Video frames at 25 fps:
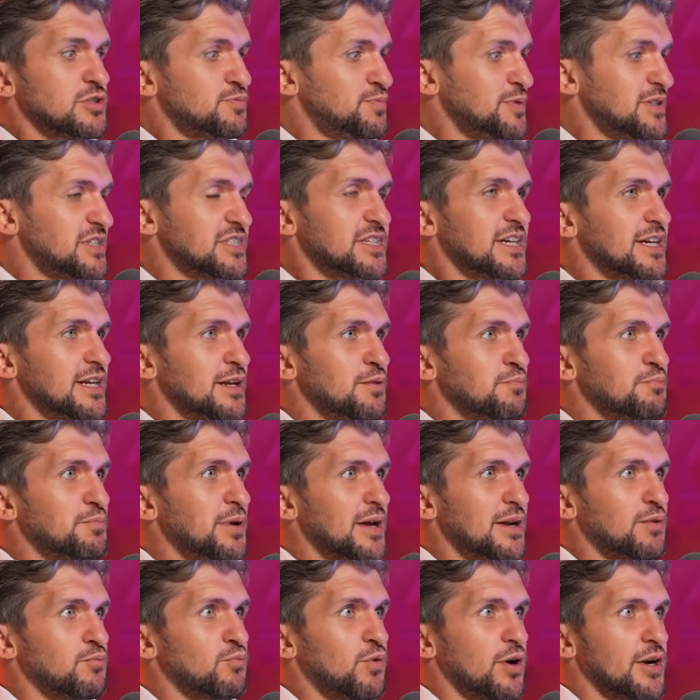just be sitting in
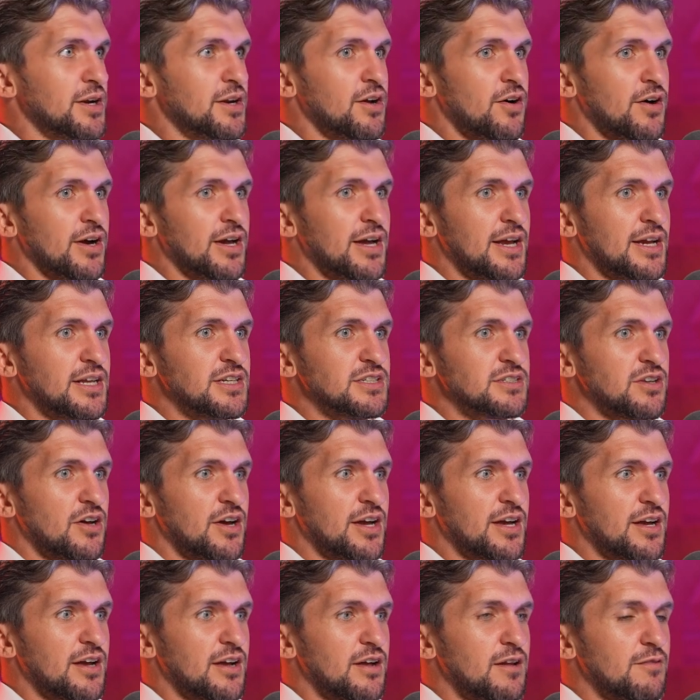bed one night and he's
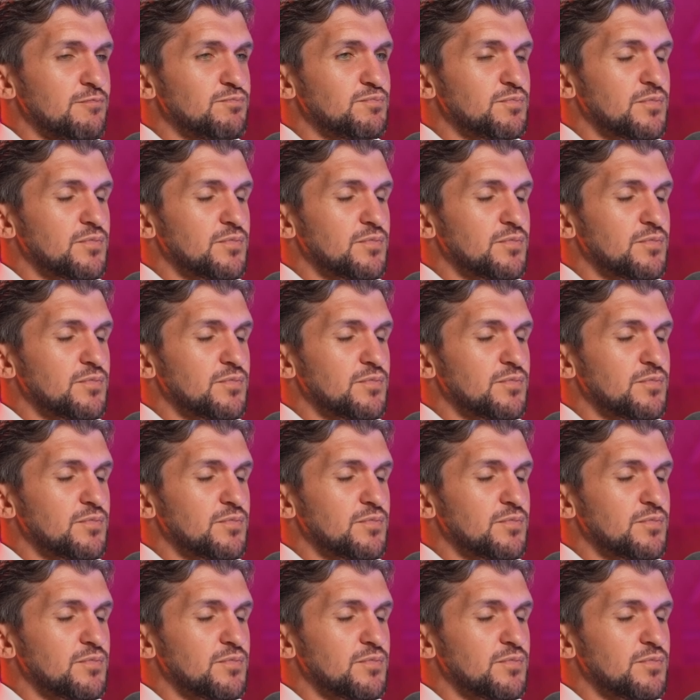like,